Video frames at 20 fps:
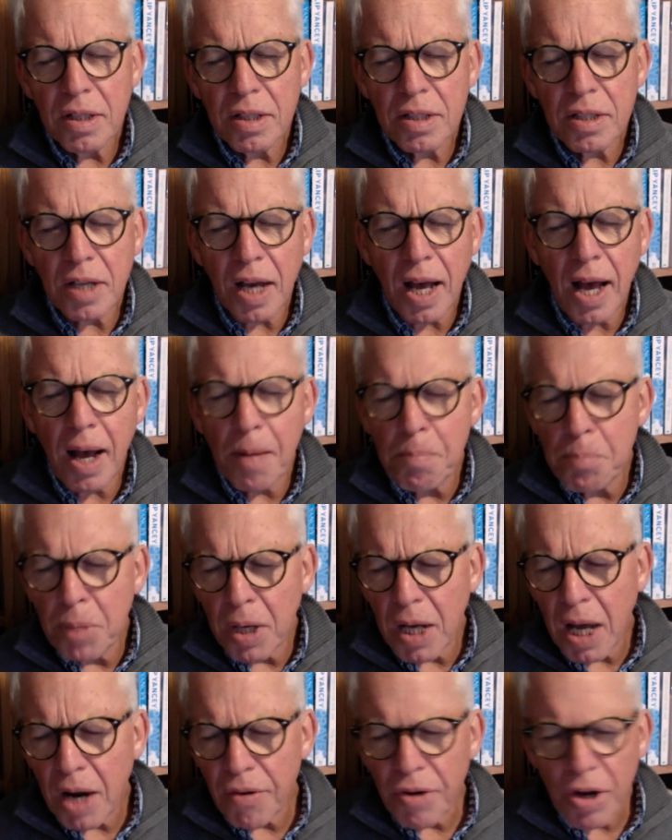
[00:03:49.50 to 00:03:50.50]

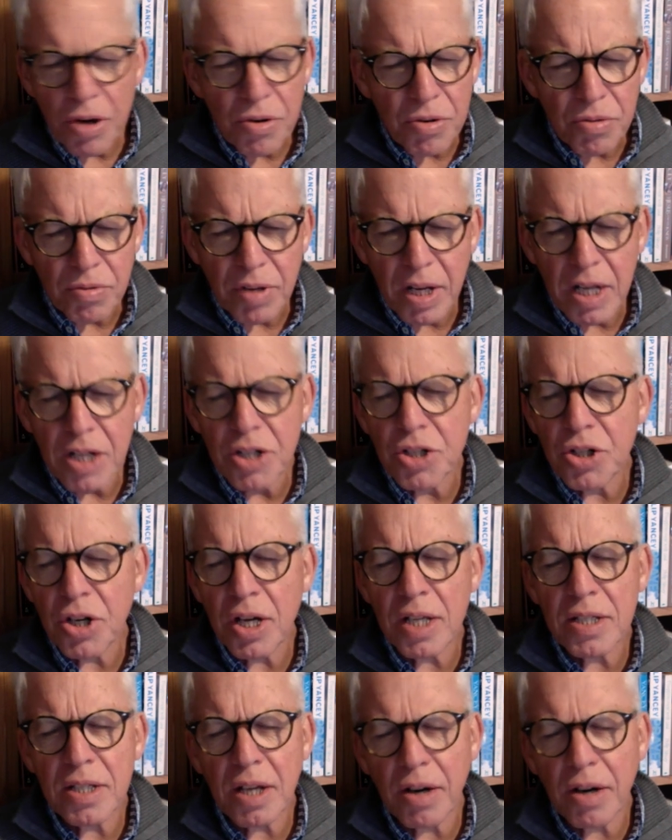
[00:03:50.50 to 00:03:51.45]
humble our own interests,